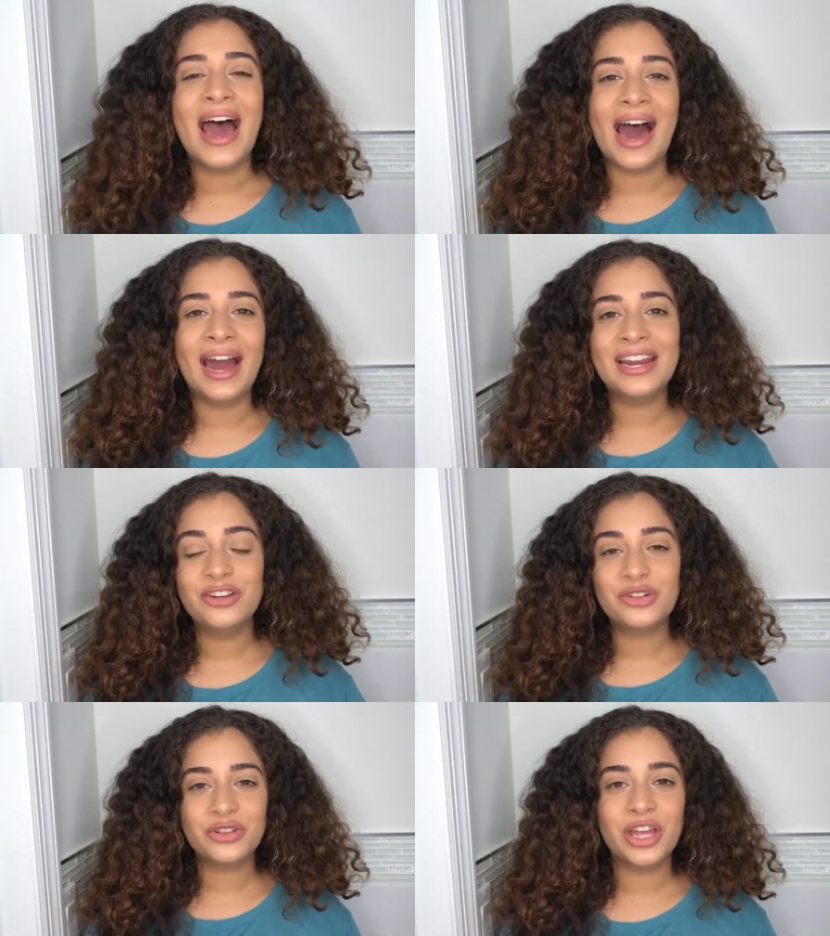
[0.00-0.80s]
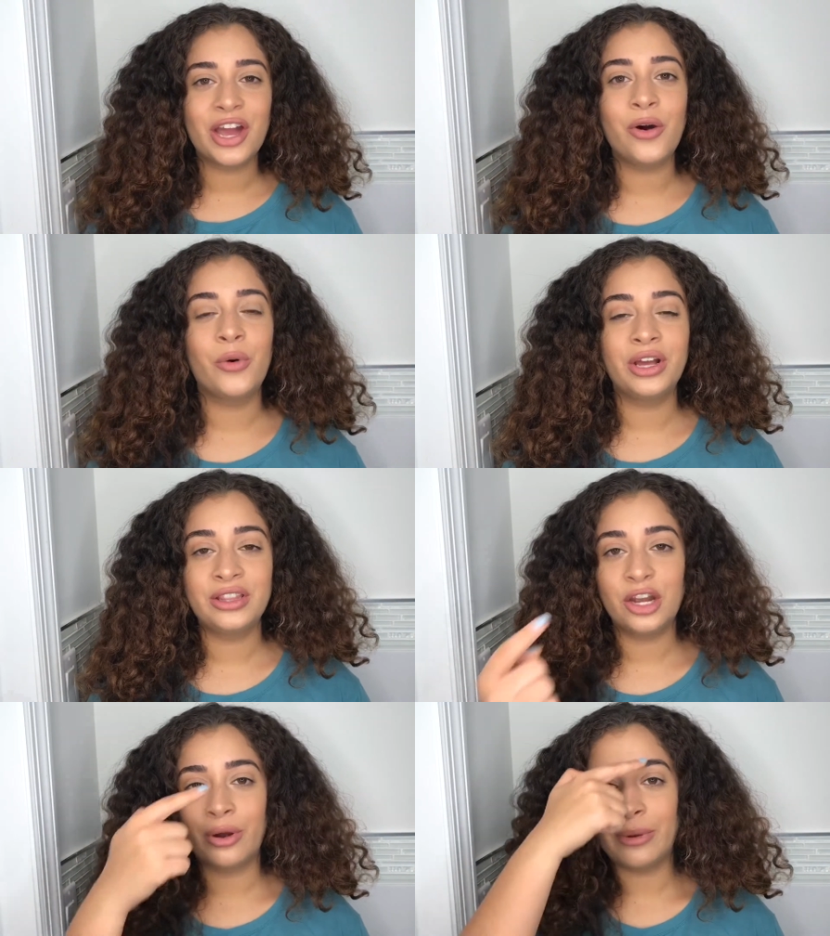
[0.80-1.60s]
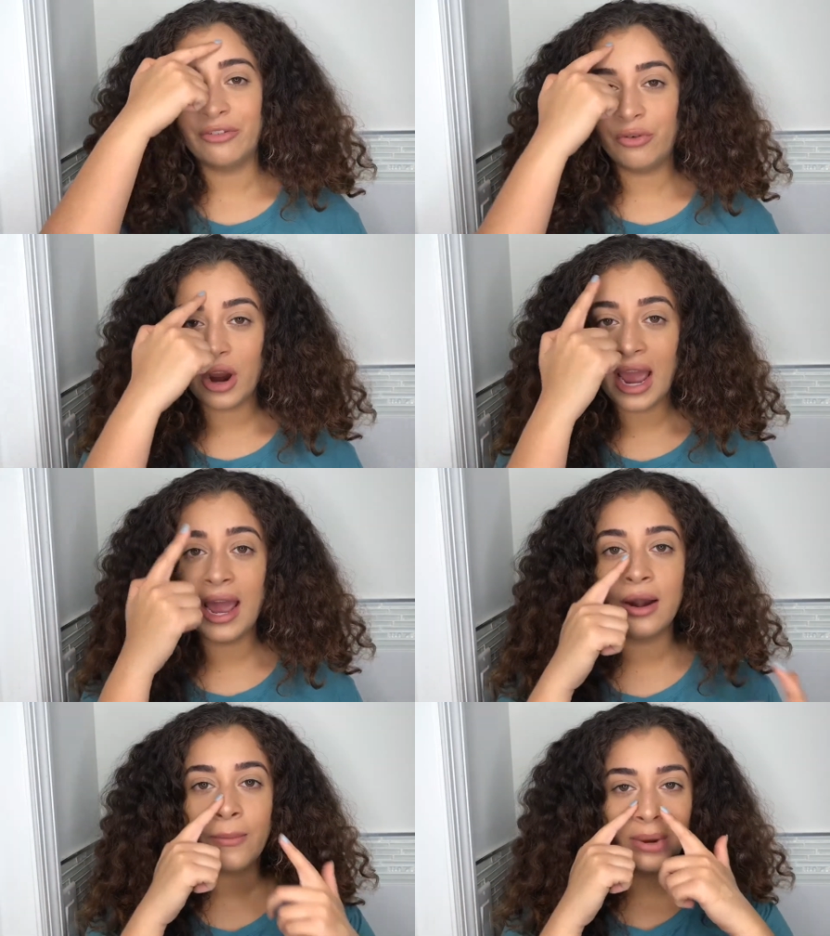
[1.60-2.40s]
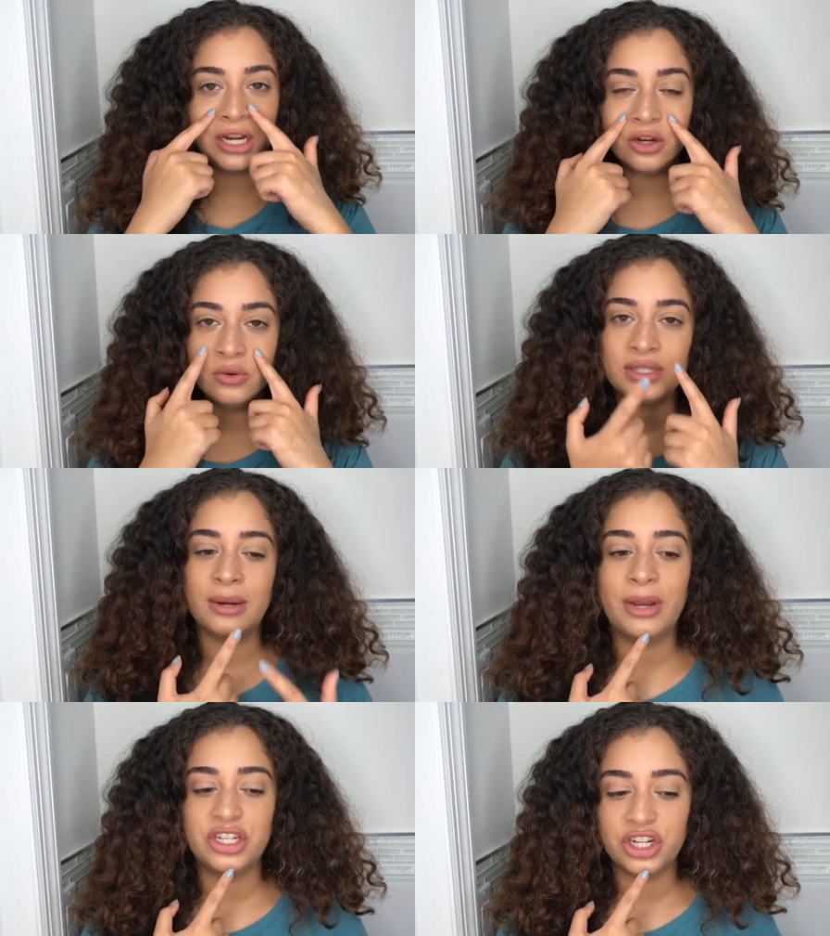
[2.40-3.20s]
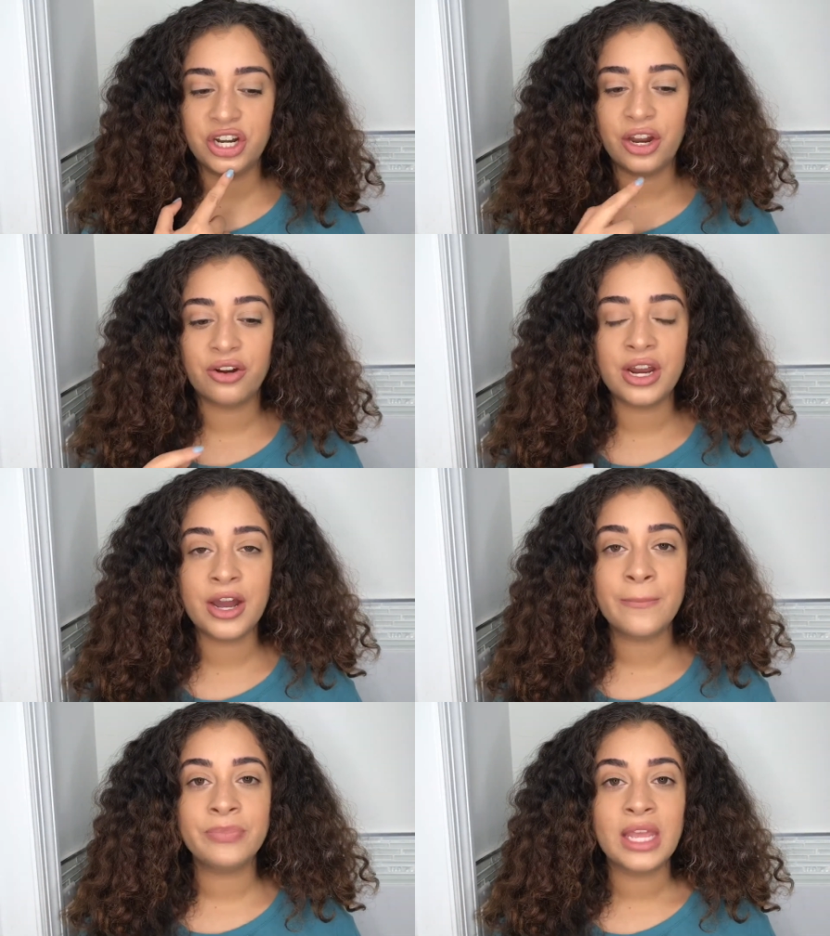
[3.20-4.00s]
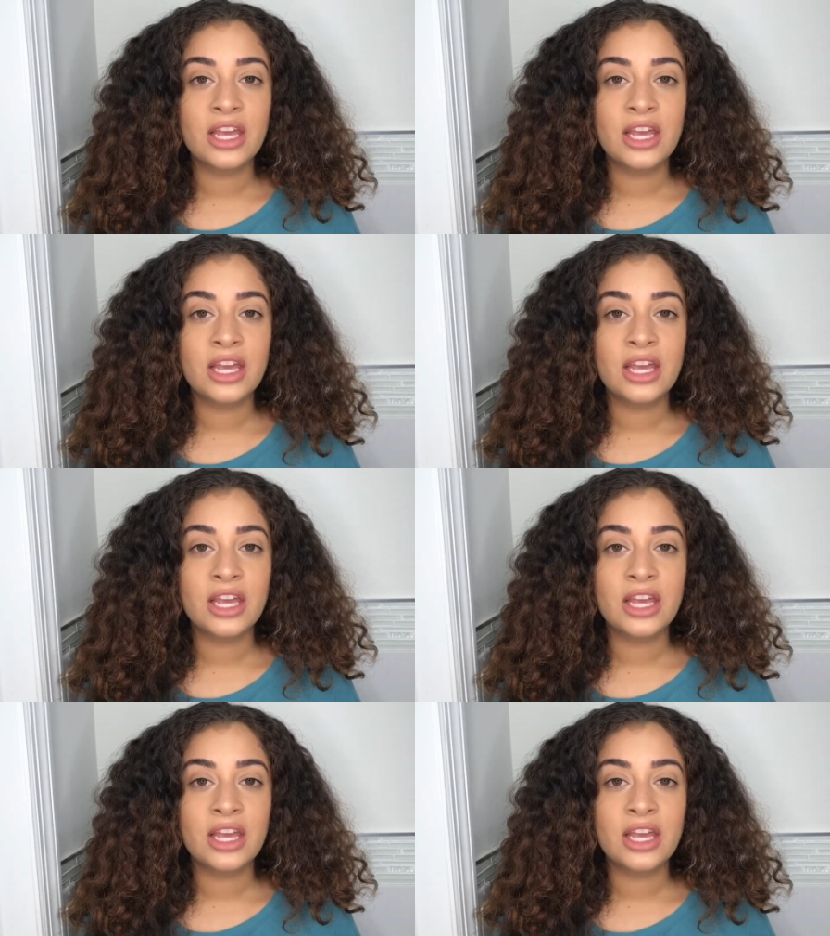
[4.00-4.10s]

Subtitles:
I usually get oily around my forehead, my nose, and my chin area.